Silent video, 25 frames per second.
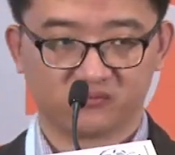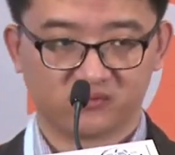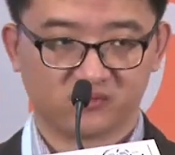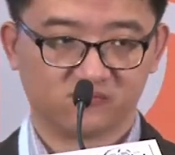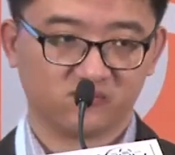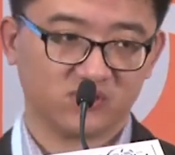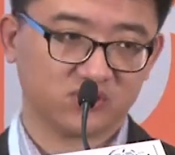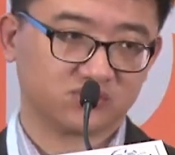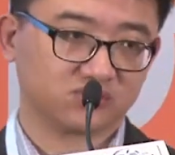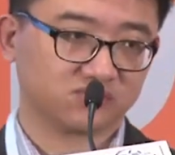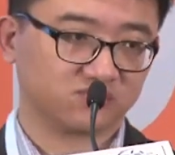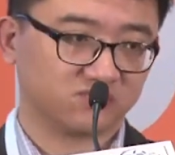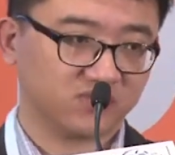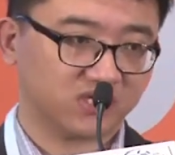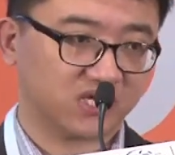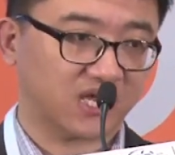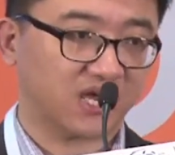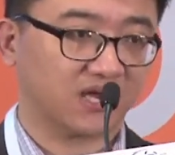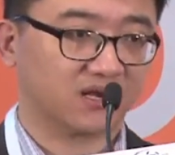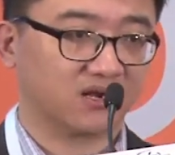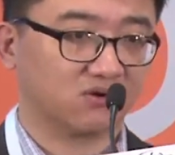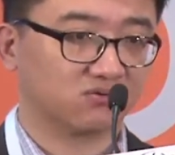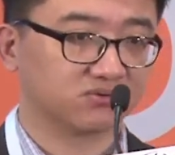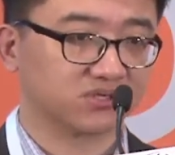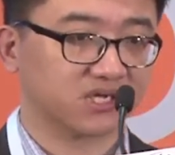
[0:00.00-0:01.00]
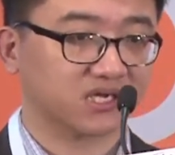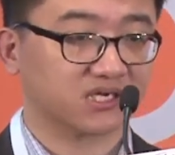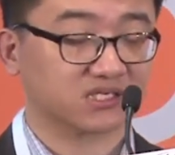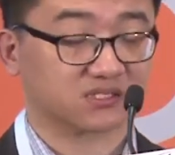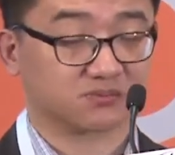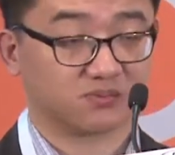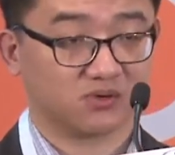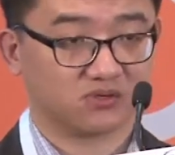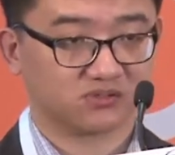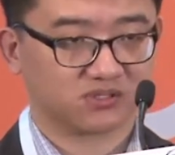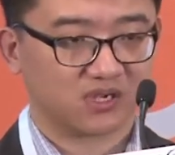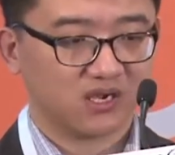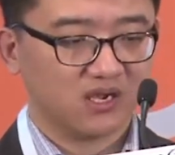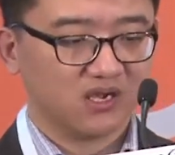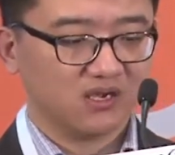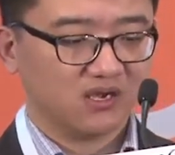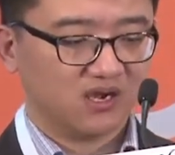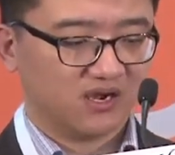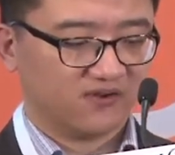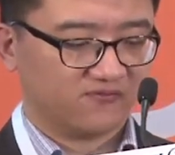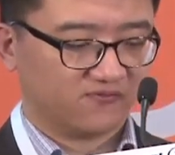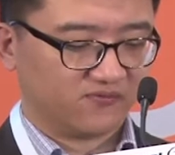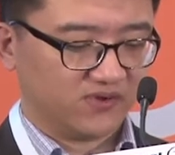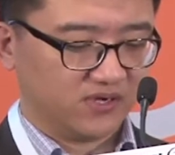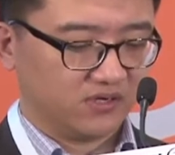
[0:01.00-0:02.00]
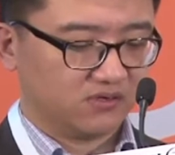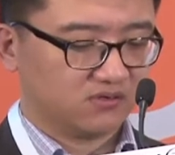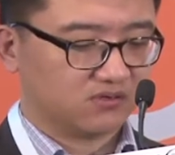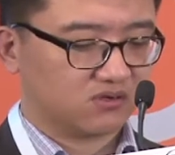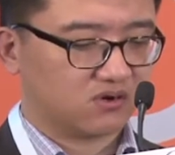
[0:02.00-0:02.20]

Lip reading: which we can only expose a few